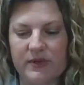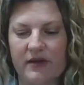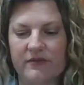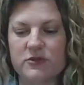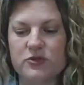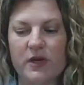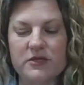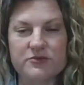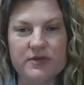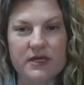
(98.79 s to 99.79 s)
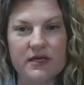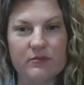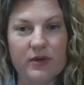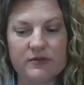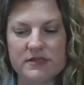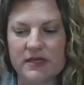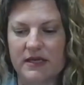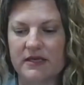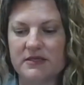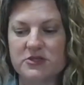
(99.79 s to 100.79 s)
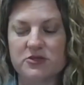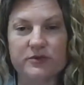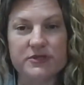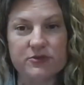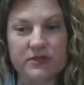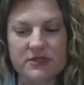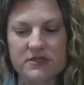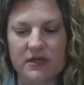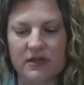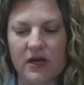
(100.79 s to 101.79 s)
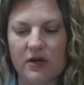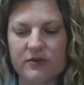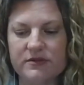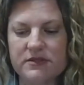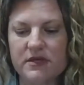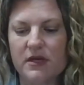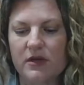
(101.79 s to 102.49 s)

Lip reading: We have the Treasury imposing additional restrictions on loans.